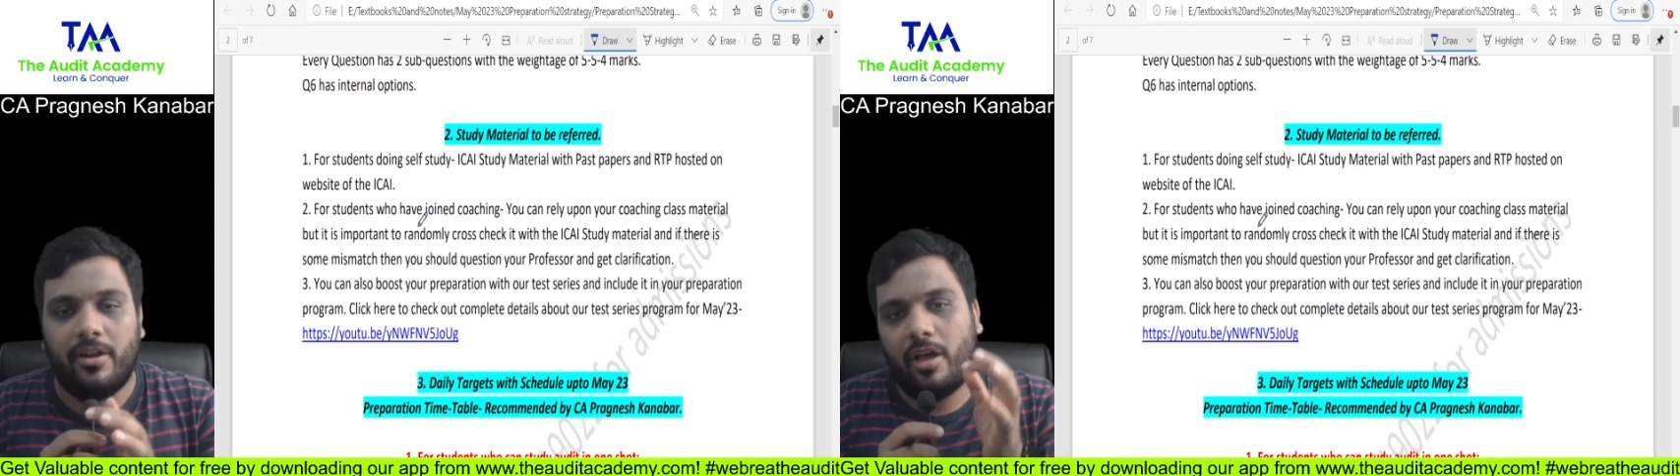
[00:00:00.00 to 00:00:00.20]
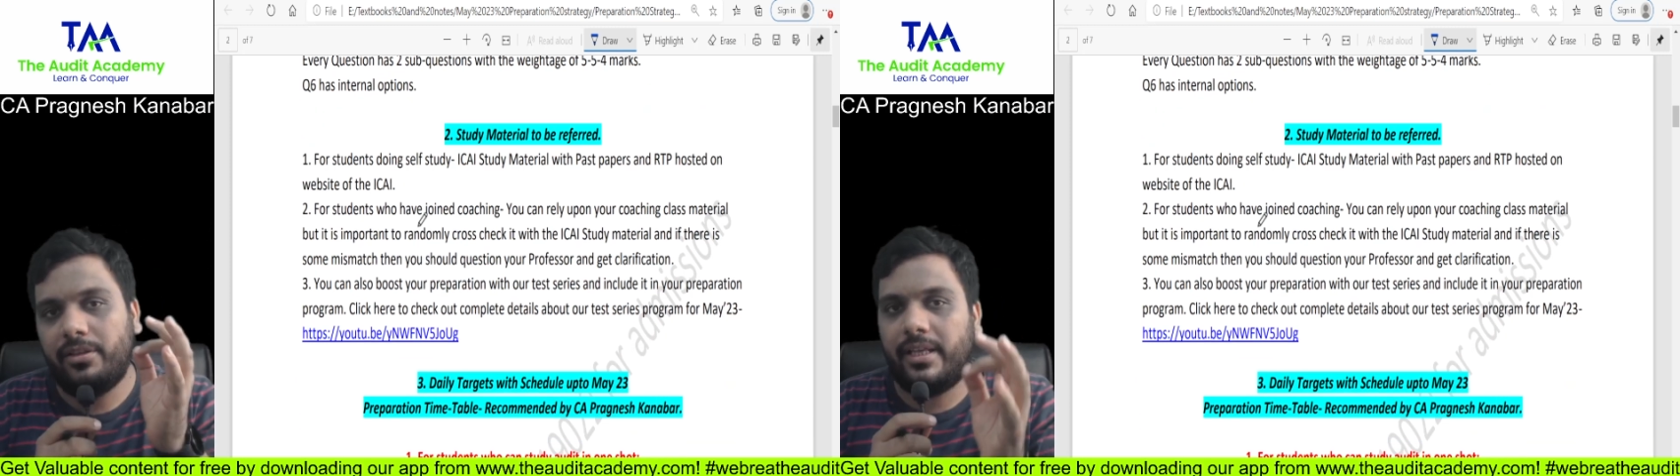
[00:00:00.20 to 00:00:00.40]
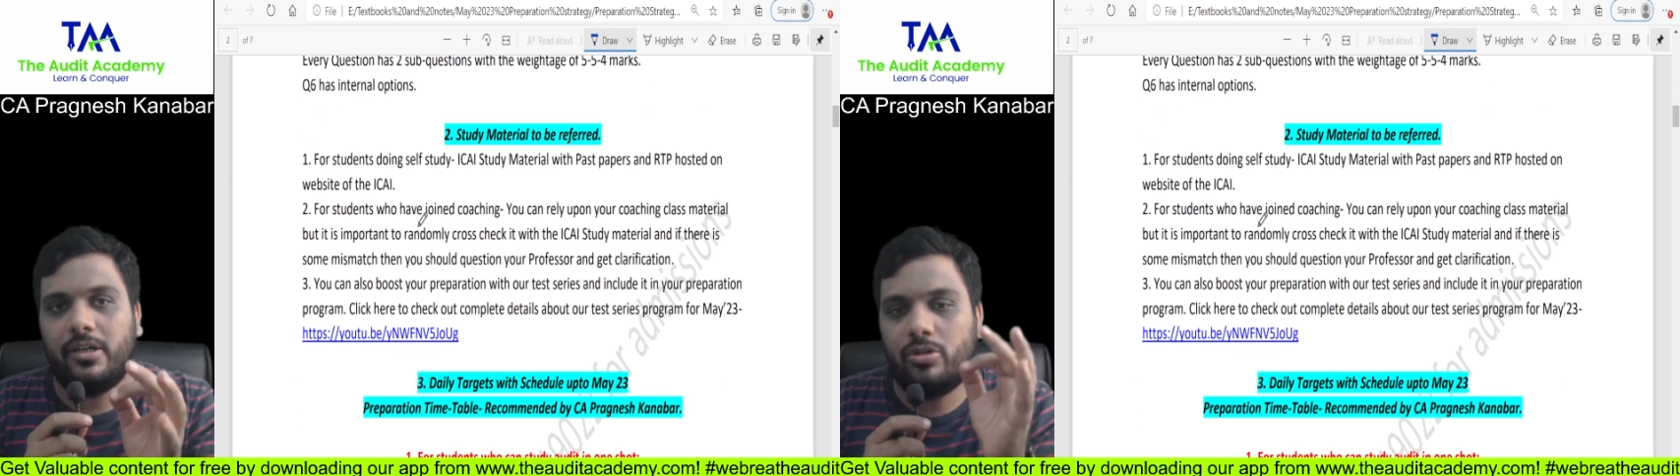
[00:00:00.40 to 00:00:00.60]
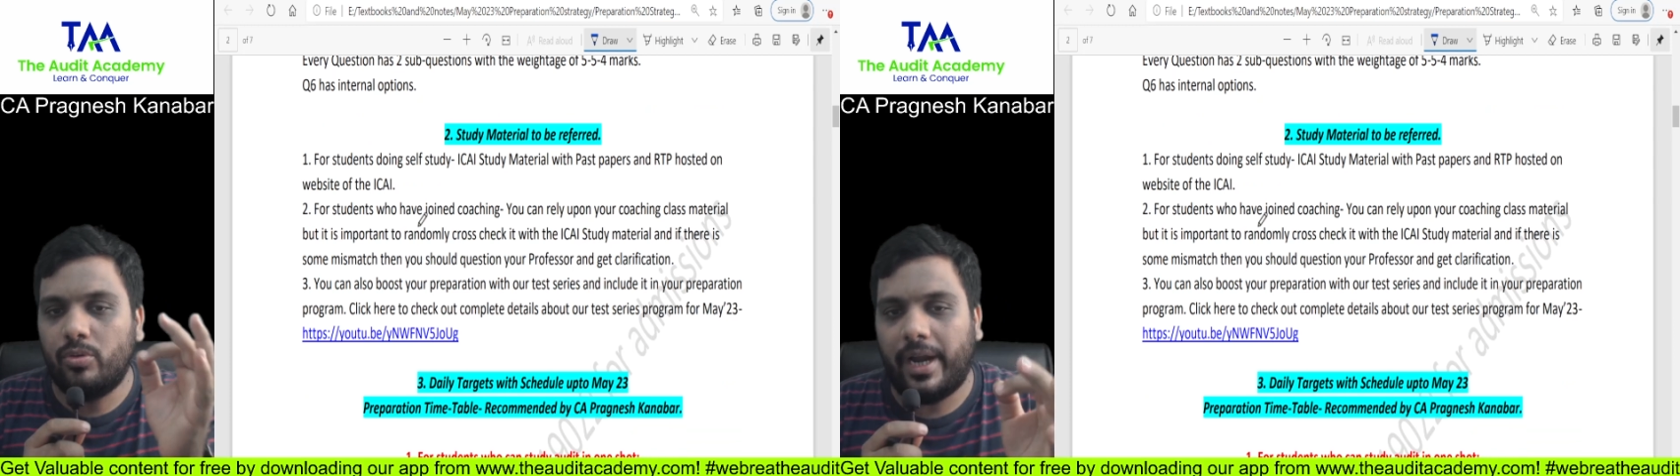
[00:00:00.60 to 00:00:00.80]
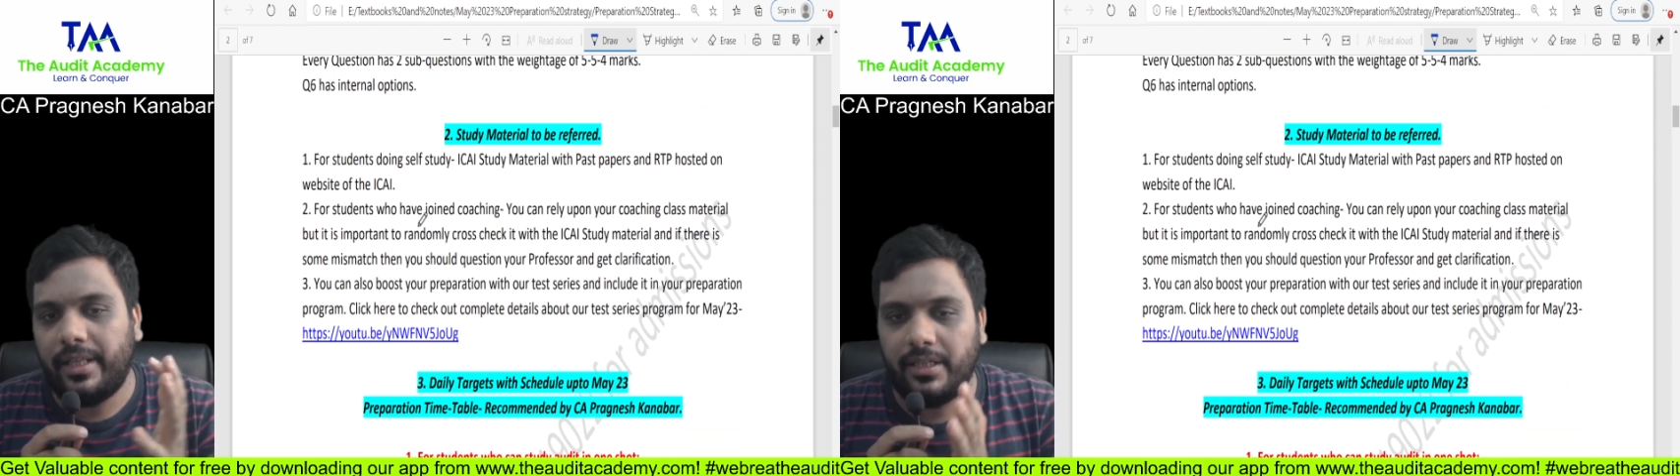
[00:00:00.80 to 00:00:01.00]
Now, there are 2
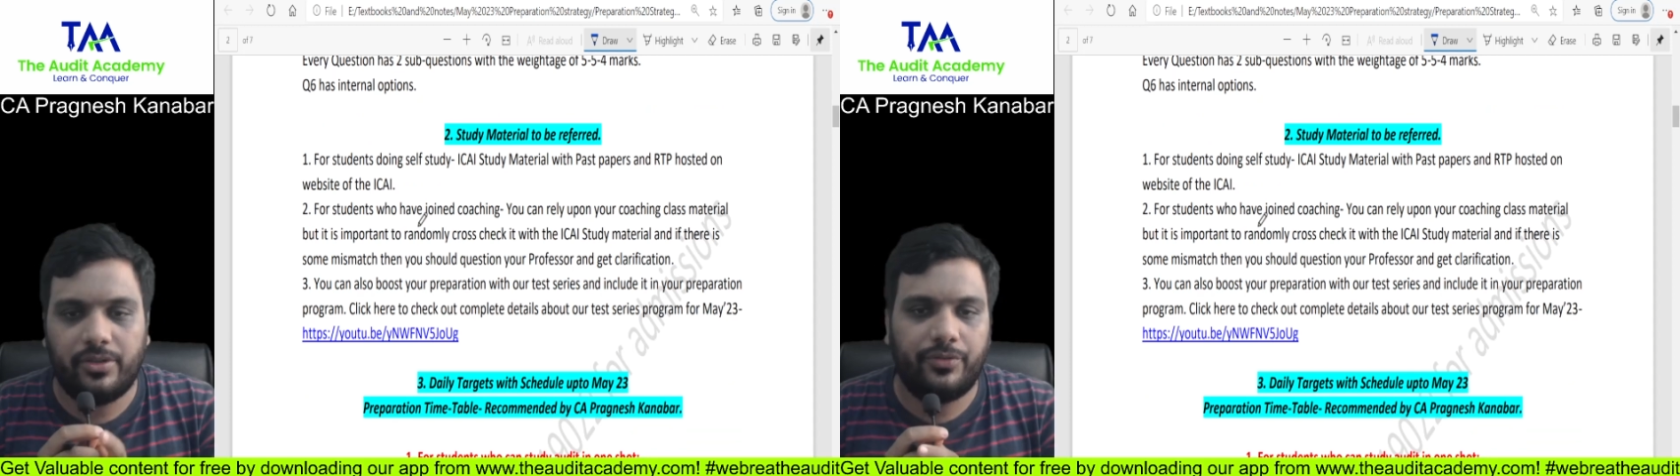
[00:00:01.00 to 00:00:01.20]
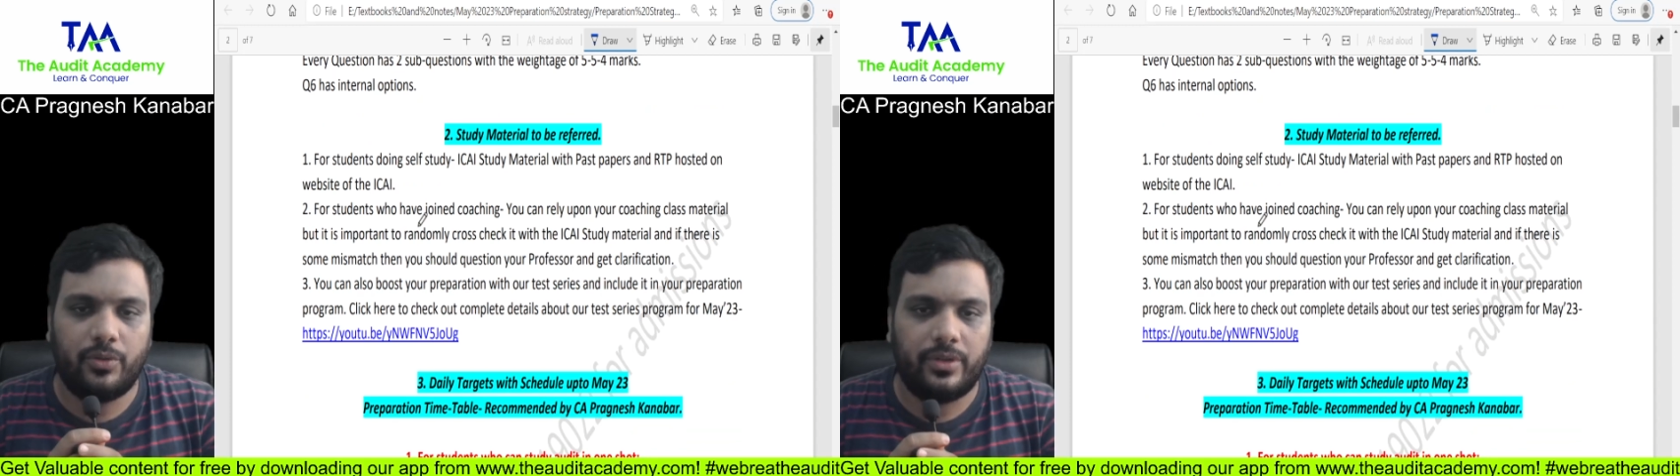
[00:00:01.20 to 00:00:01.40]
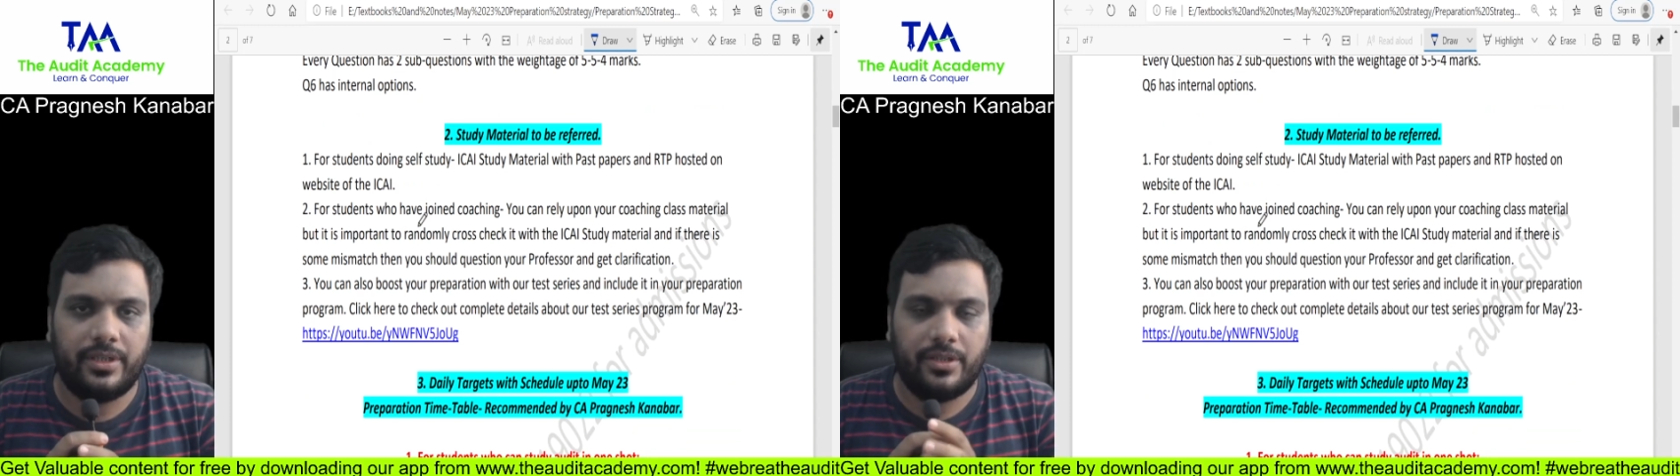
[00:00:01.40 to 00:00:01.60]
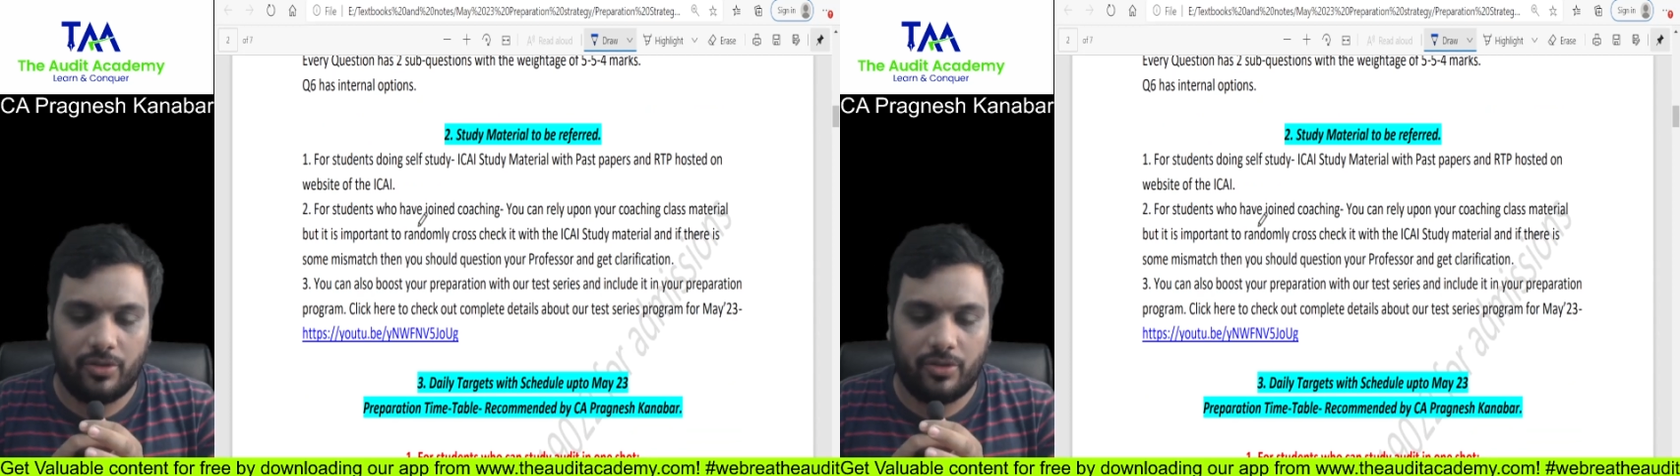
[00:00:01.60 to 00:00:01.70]
categories of students.